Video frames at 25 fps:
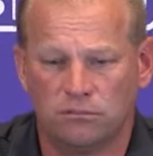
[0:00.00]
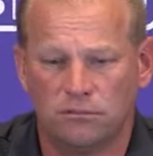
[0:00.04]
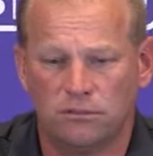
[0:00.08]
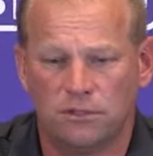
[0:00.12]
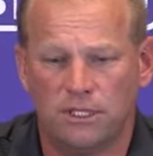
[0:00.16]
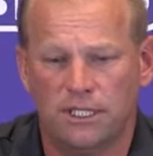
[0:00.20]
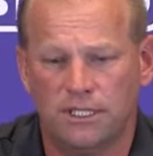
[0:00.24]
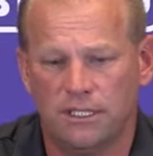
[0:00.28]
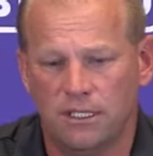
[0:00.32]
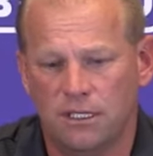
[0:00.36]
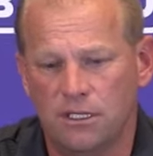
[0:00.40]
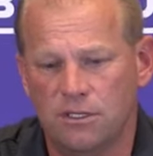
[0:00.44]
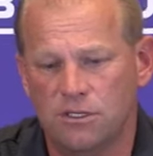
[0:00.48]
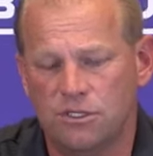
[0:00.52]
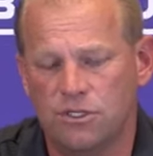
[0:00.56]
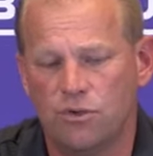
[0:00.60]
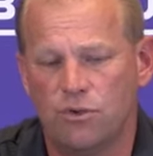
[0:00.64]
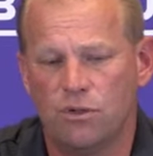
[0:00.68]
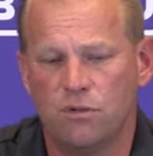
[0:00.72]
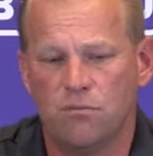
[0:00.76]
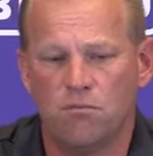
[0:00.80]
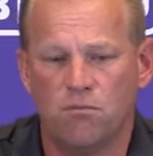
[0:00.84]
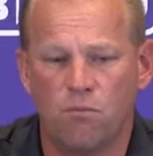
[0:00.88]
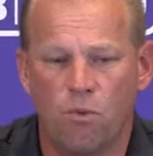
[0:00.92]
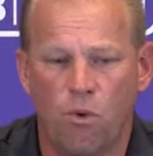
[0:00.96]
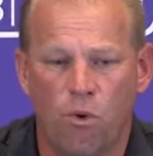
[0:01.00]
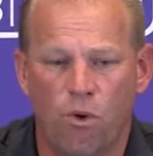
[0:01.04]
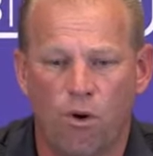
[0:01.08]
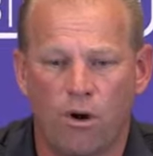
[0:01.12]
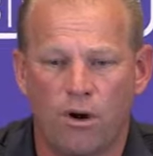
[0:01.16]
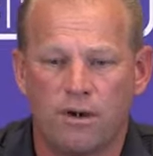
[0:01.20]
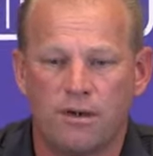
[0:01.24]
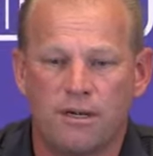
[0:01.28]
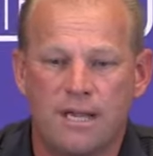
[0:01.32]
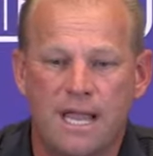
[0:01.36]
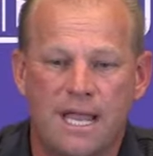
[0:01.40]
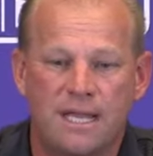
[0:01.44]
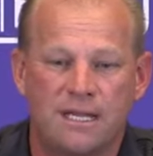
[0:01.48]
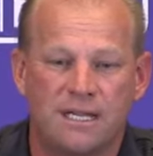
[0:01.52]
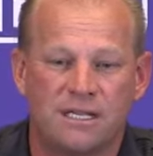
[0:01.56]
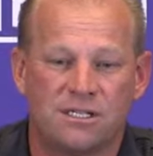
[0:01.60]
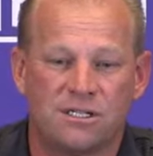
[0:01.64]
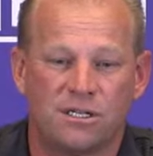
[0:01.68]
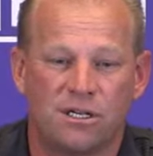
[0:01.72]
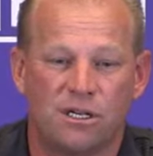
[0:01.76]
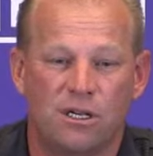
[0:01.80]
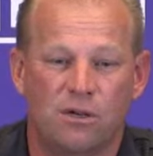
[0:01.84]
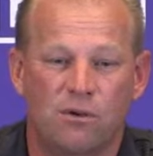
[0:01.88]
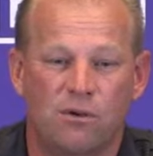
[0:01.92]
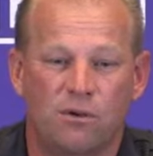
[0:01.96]
he's doing more, not
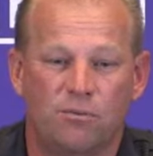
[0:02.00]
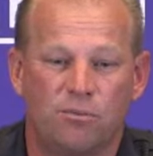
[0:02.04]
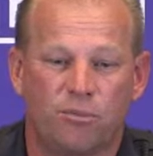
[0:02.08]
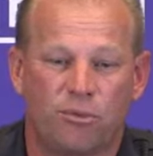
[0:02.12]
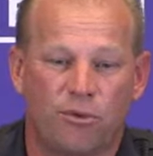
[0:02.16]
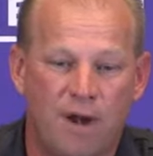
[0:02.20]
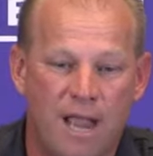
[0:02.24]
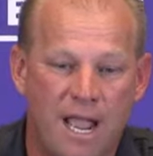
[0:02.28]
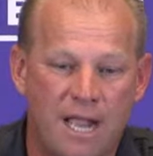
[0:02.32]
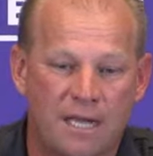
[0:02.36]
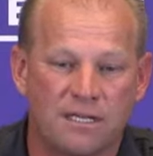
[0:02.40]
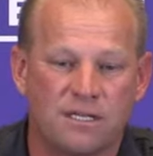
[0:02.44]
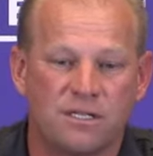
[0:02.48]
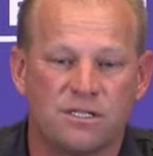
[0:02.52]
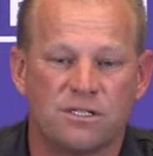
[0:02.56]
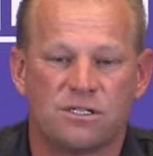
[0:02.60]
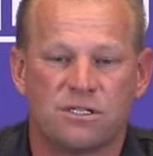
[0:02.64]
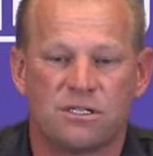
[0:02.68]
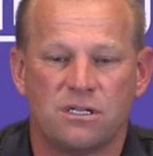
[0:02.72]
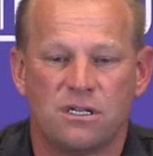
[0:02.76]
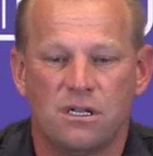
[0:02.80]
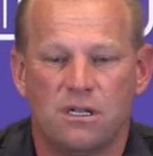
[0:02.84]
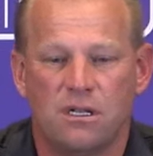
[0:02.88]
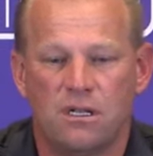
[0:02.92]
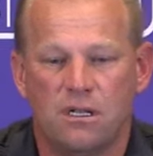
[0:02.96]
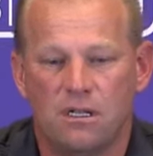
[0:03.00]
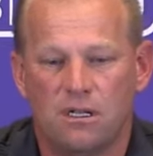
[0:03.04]
necessarily with practice